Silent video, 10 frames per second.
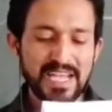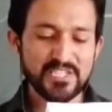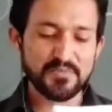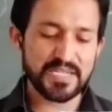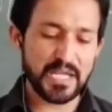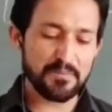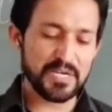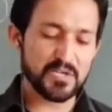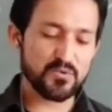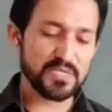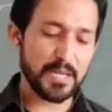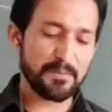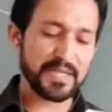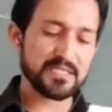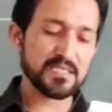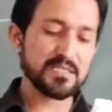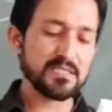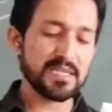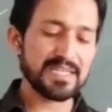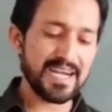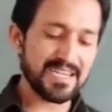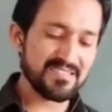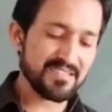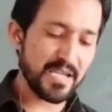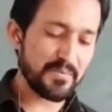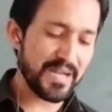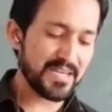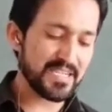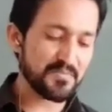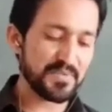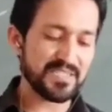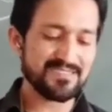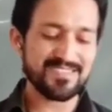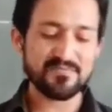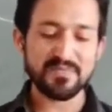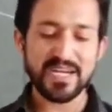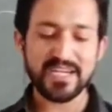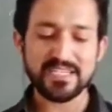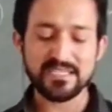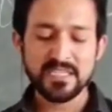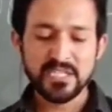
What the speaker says: has been able to depict the landscape and express his mind